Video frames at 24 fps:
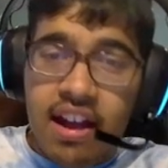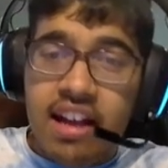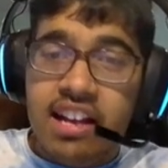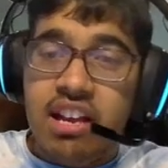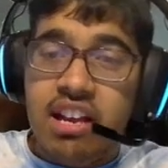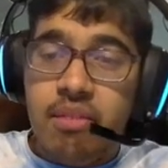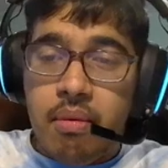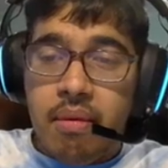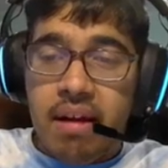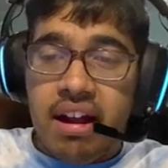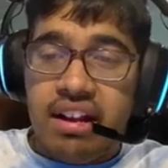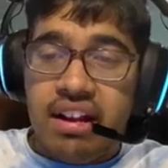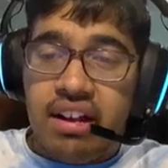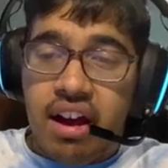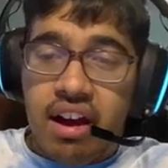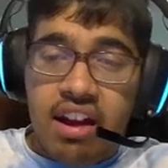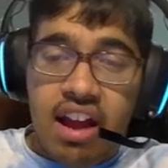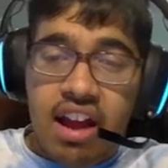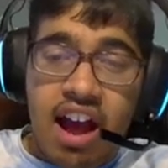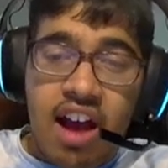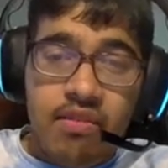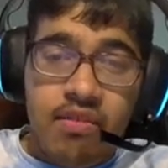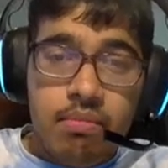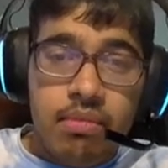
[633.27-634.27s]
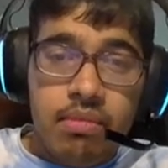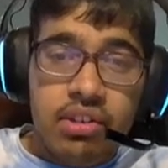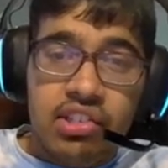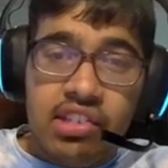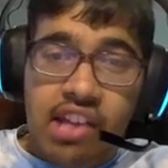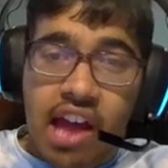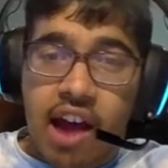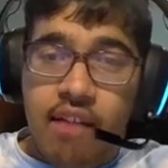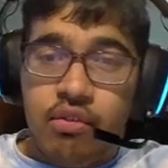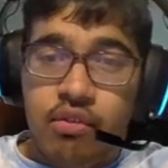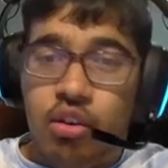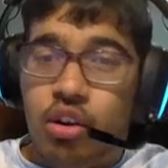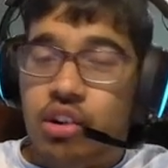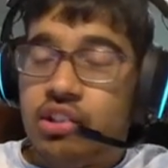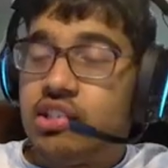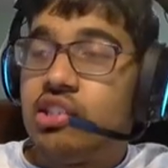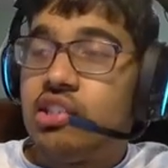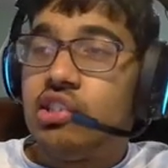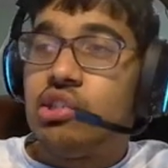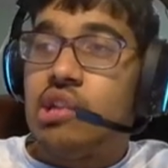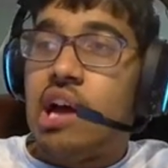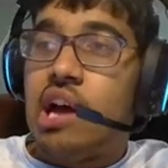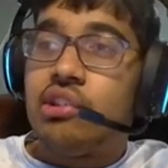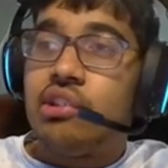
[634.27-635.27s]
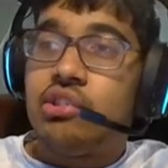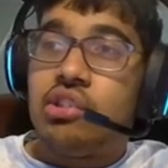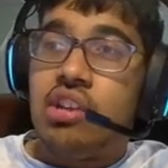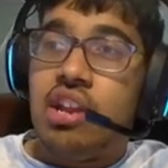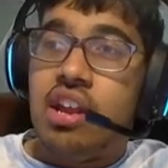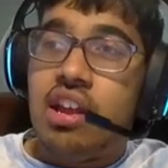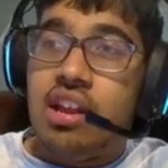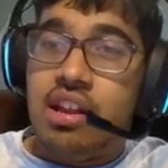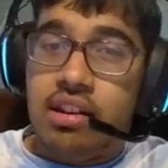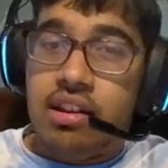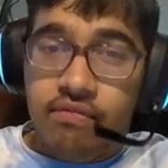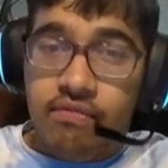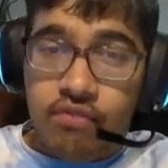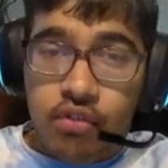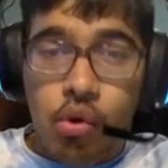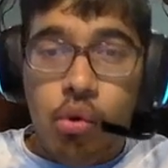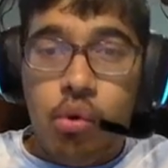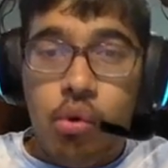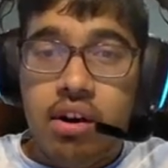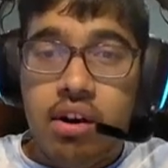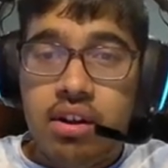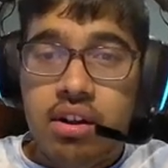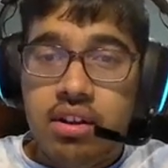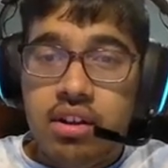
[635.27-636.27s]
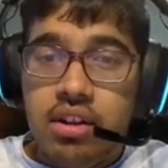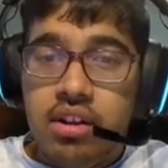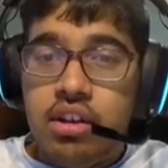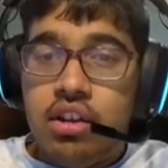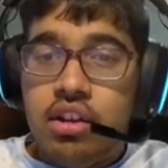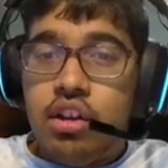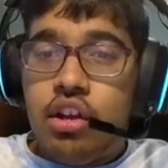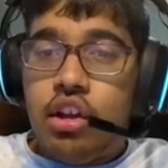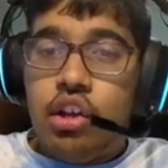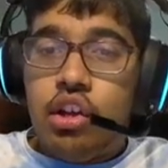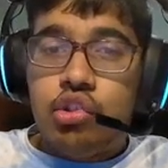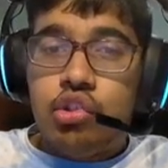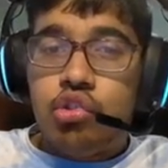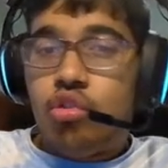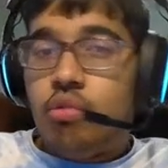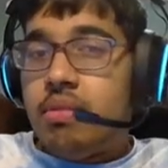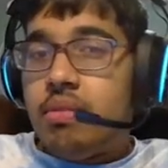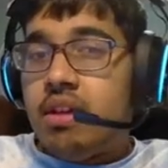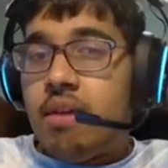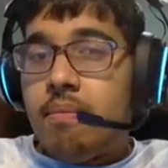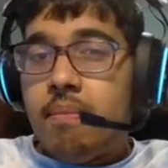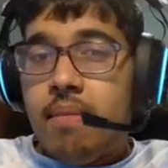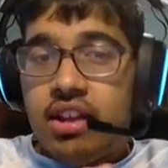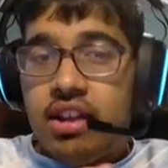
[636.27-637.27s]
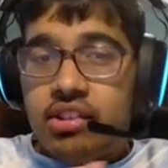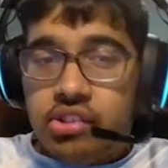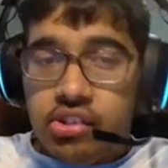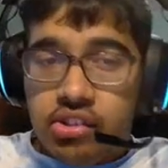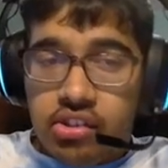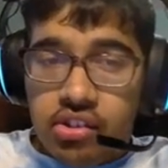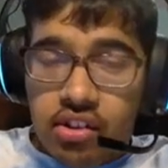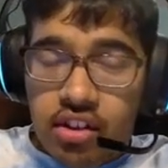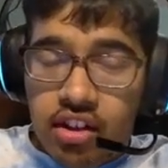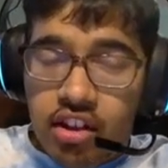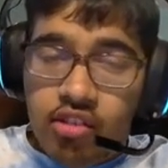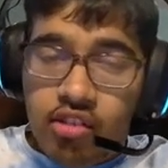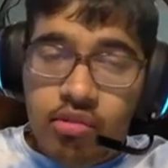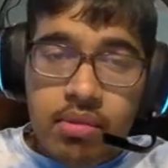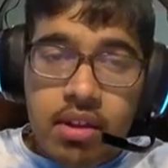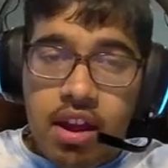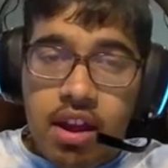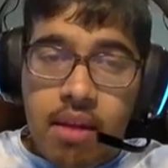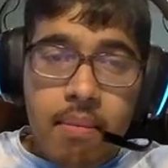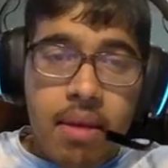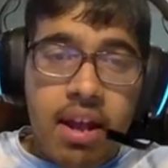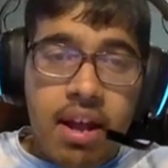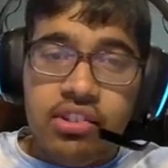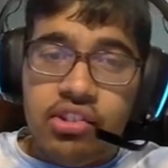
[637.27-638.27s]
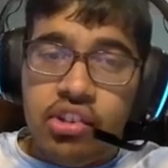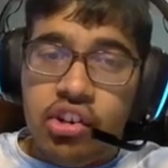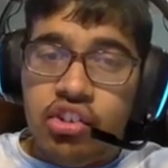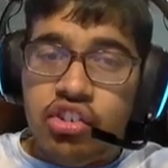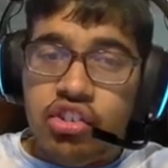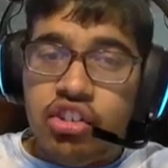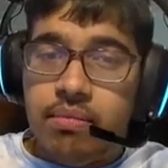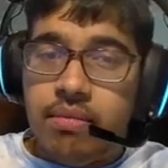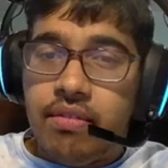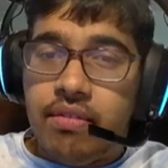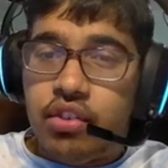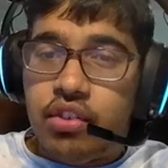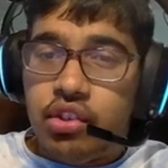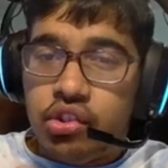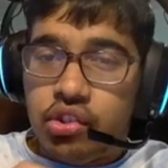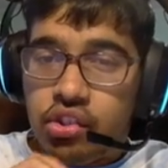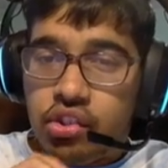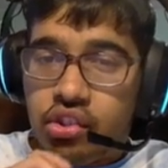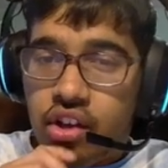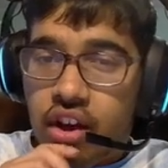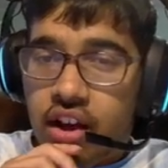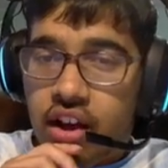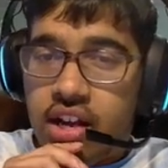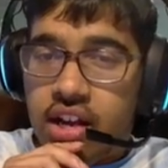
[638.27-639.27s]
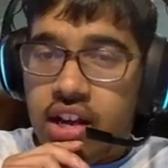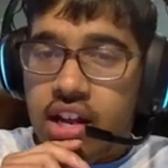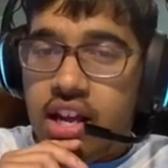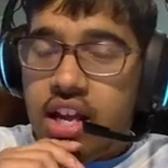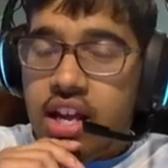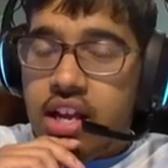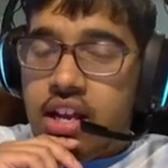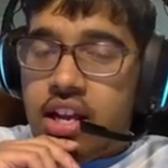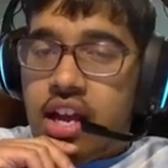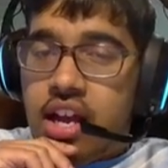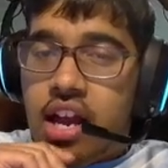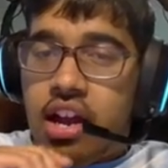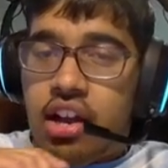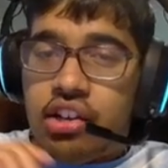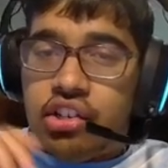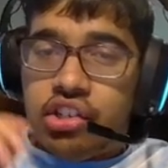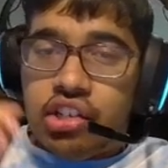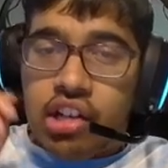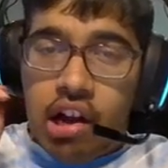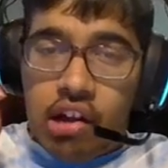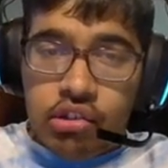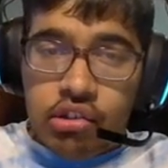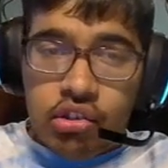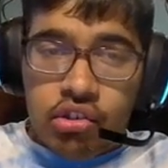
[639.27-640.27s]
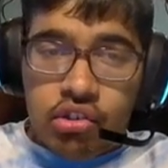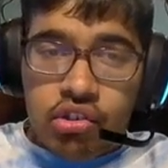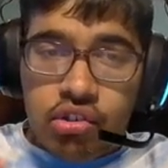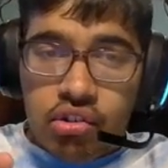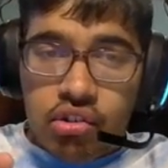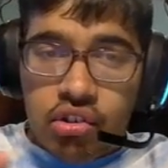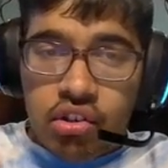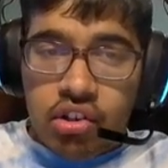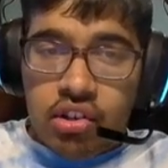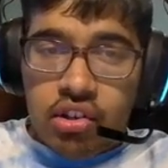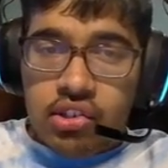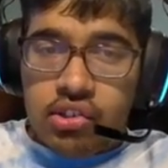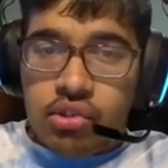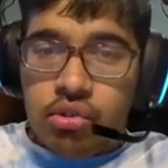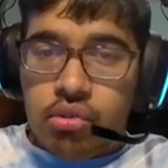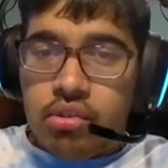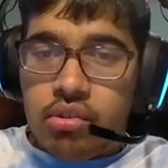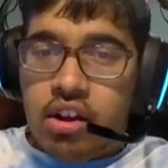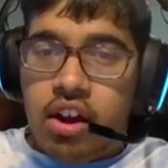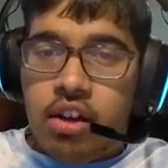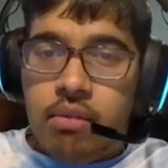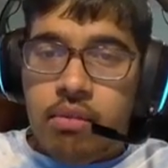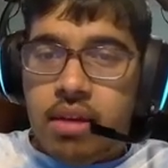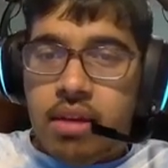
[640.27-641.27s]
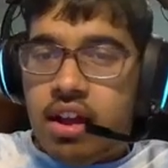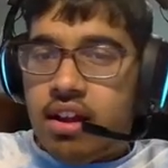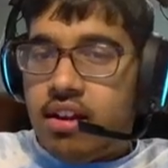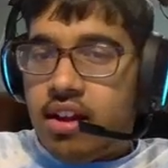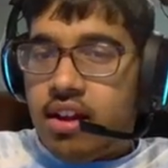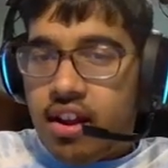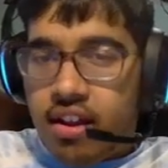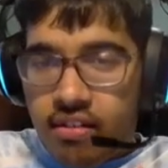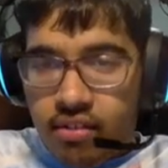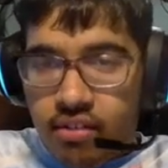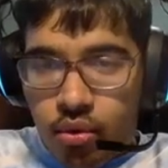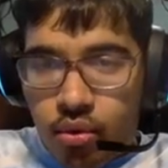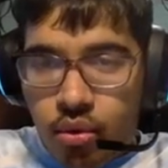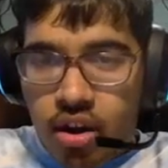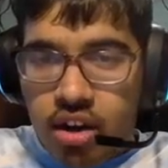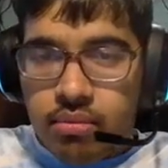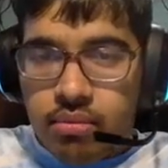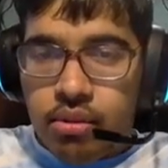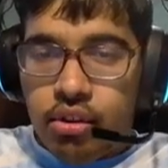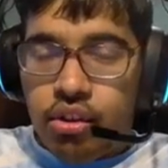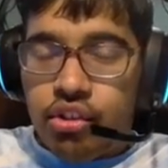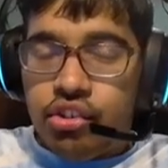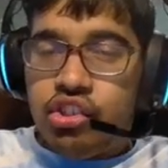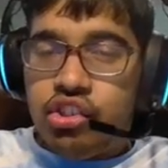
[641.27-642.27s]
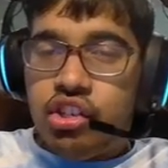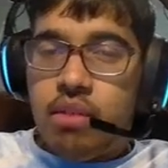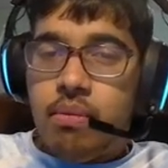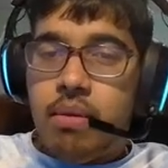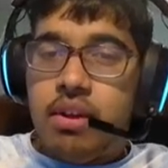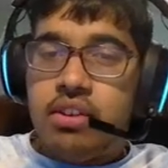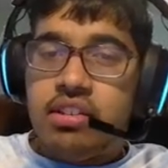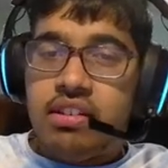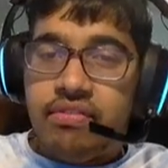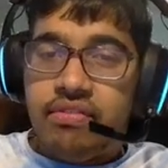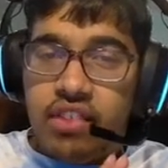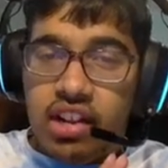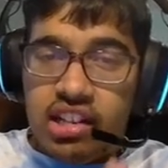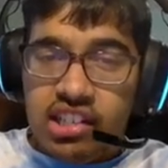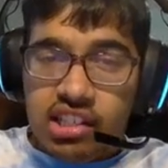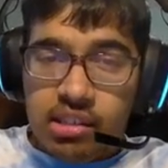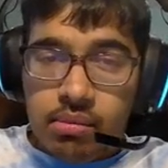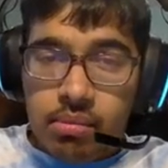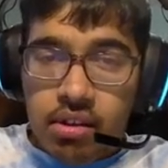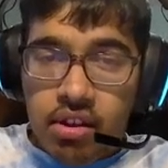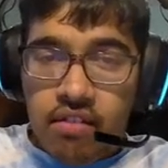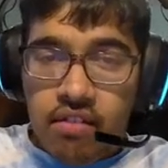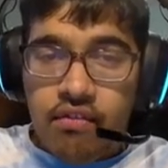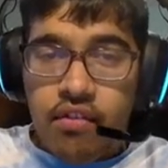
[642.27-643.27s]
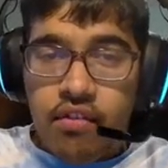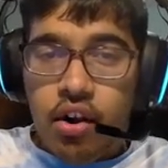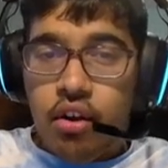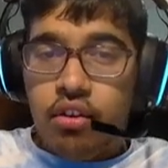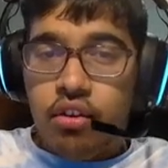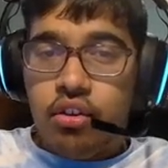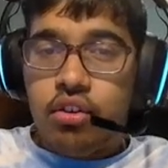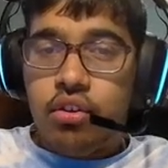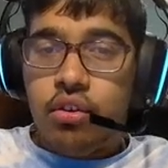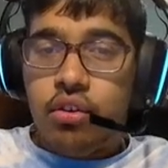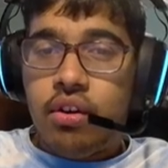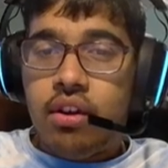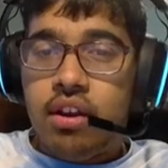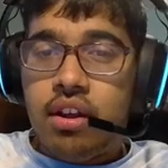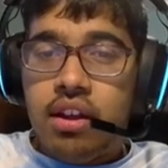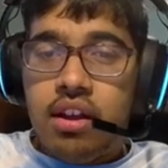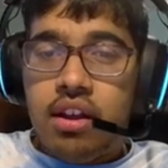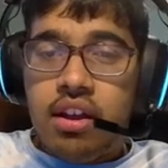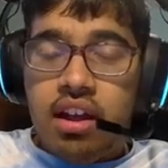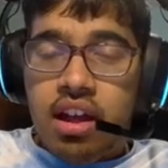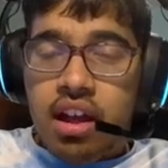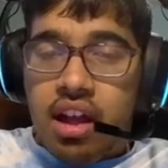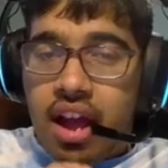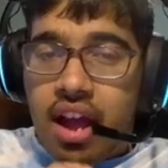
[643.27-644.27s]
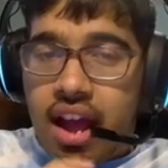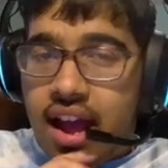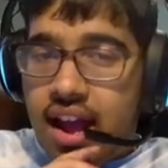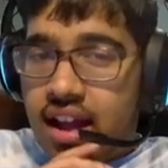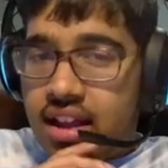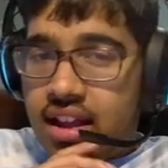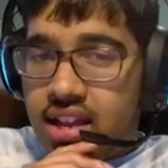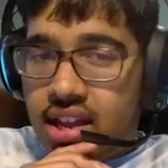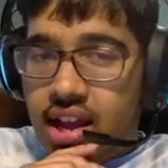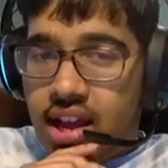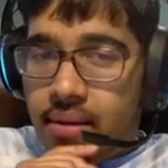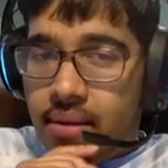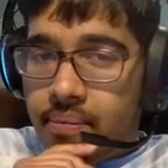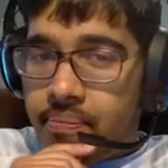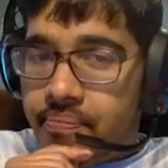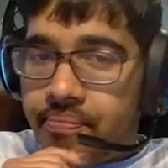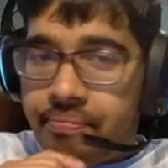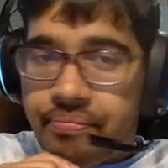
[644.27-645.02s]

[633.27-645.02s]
And keep in mind, Ghana haven't missed the AFCON since 2004. So it'll be amazing. It'll be an amazing achievement for Sudan. And shout out to uh, Sudan, man. Incredible achievement defensively, very good. And yeah.